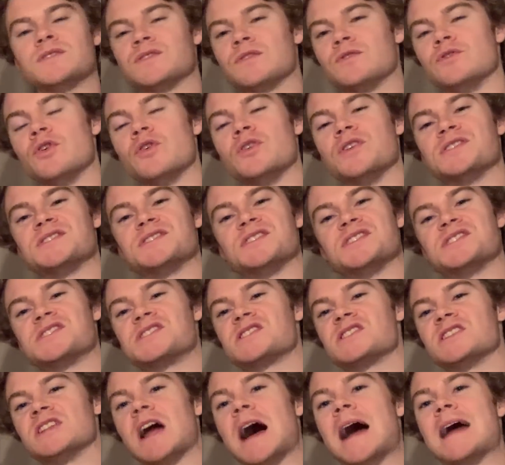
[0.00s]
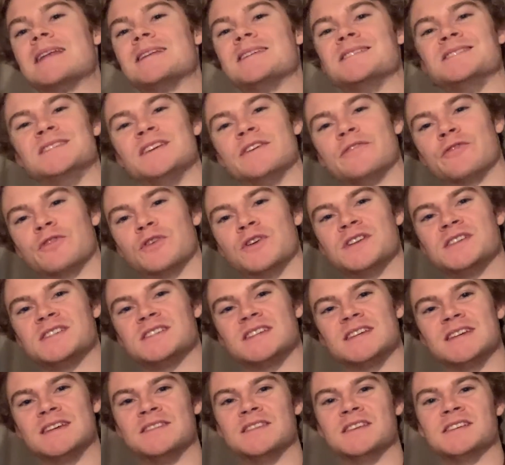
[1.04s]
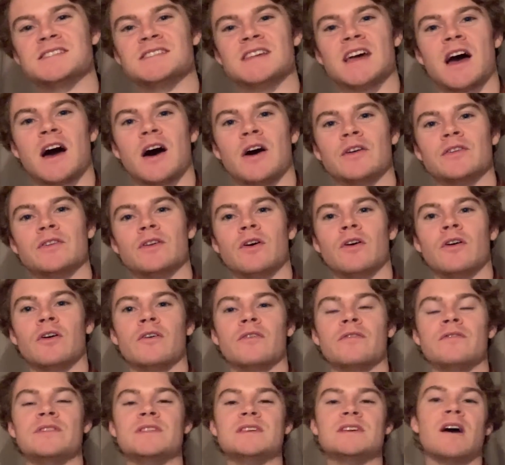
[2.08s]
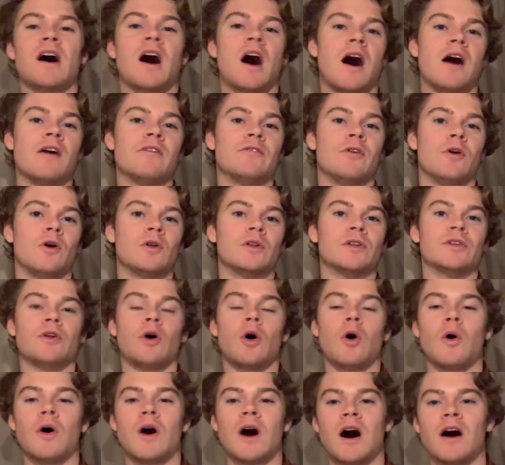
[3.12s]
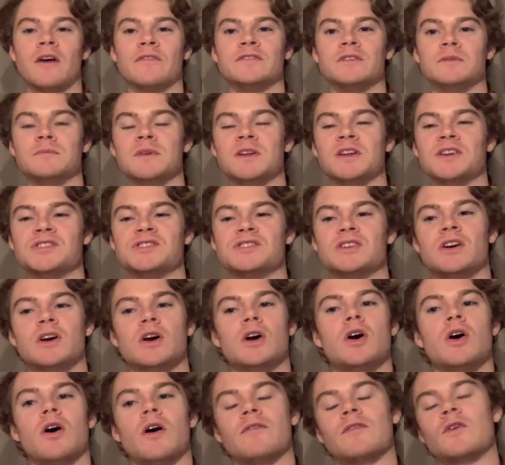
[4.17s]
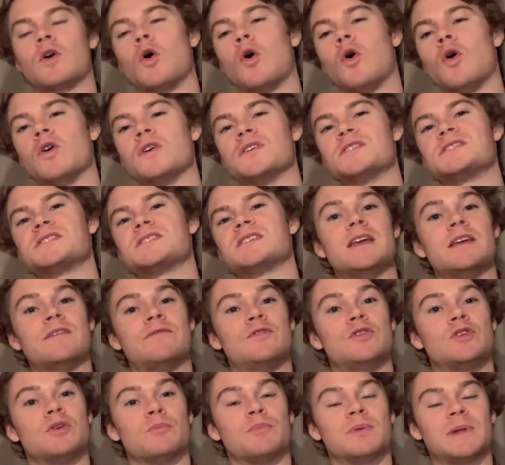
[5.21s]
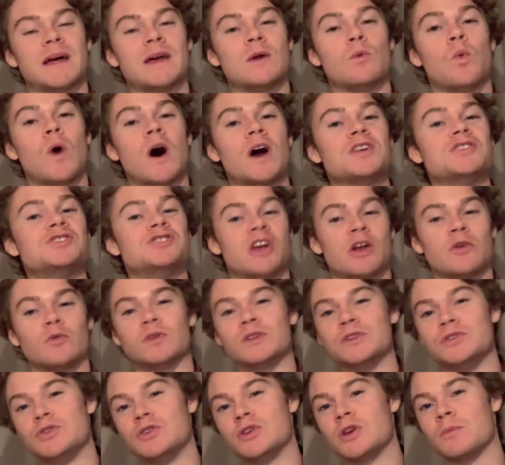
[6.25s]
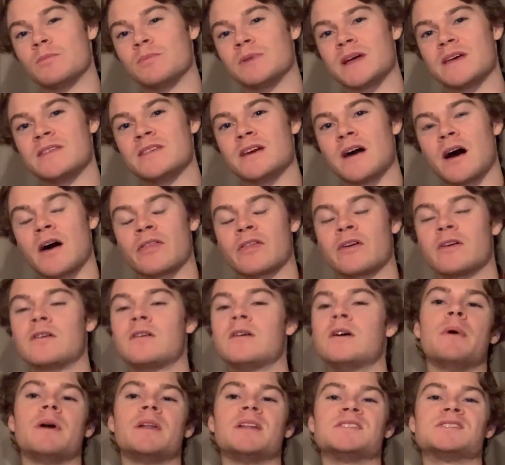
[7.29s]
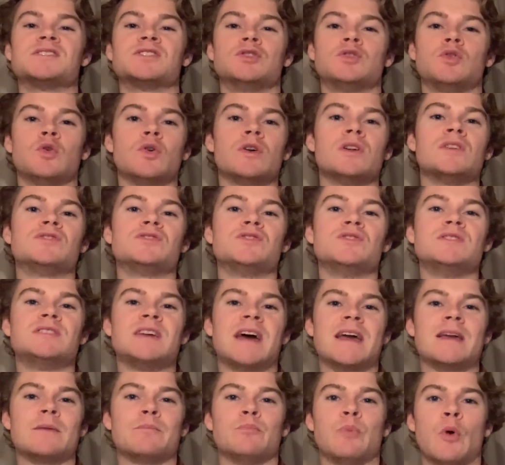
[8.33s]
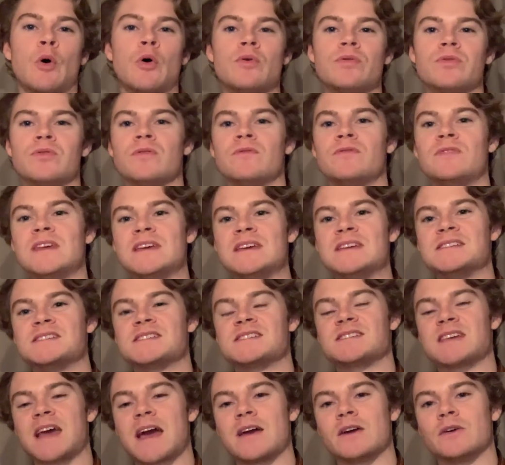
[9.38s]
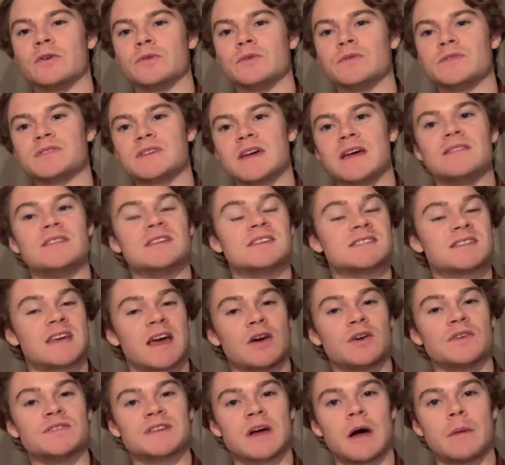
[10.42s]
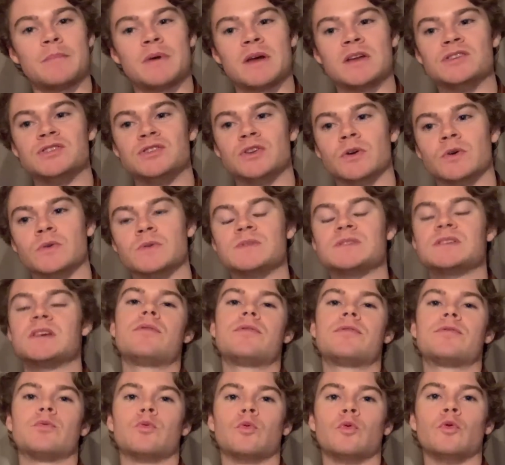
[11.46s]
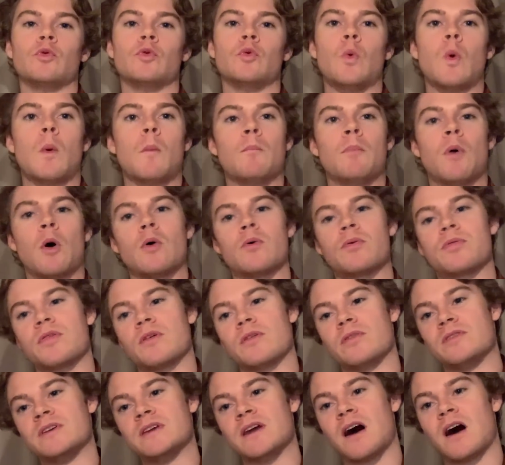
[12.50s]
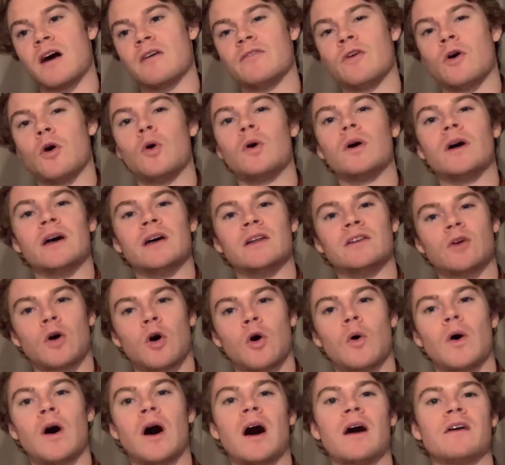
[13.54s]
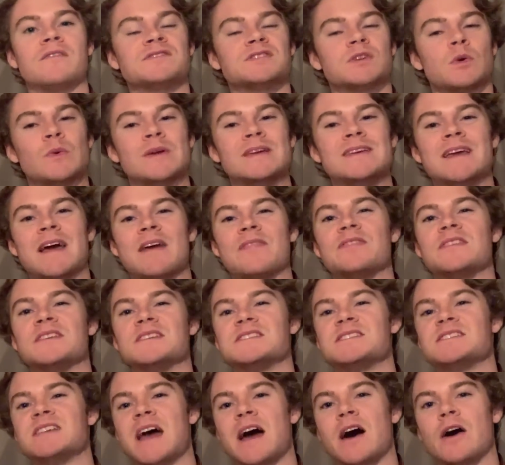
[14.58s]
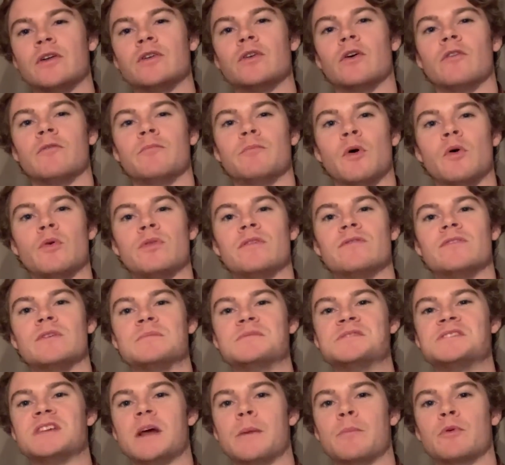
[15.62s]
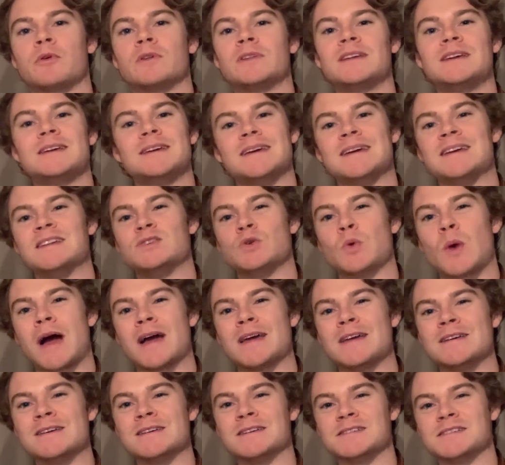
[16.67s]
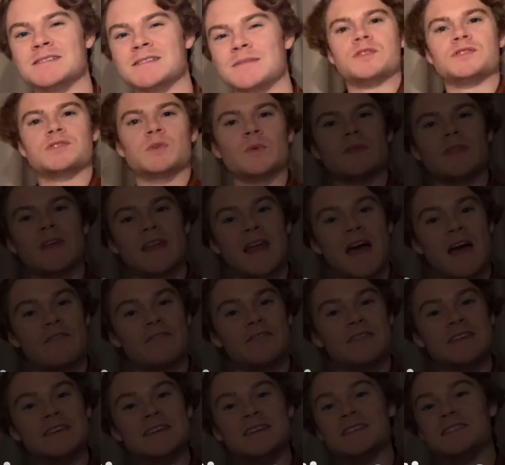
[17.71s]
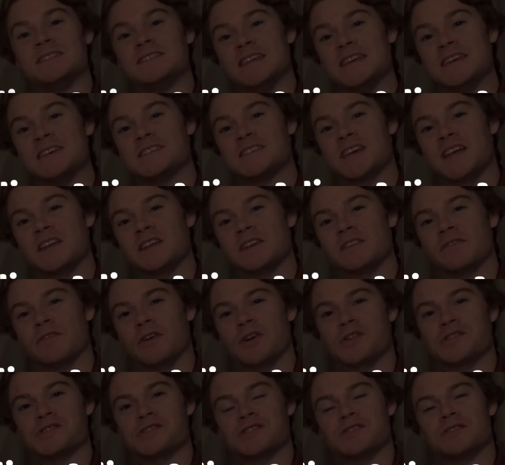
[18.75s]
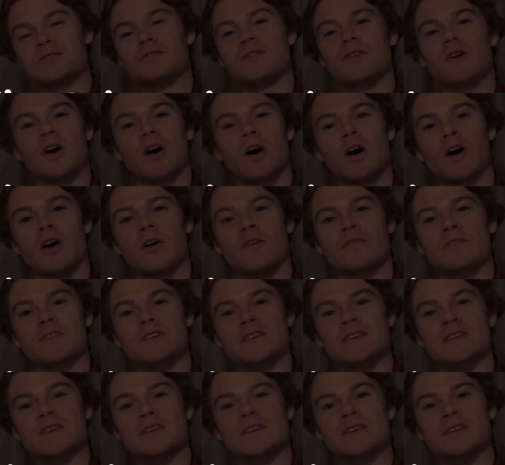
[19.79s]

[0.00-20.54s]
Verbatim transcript: notice the slight difference in the sound of the half whole and whole half diminished. Of course, if you can play one, generally you can play the other, but it's good to take both of these scales and the scales arpeggios through both the half whole and whole half so we get the sound of both of them separately into our ears. So we then have the descending version of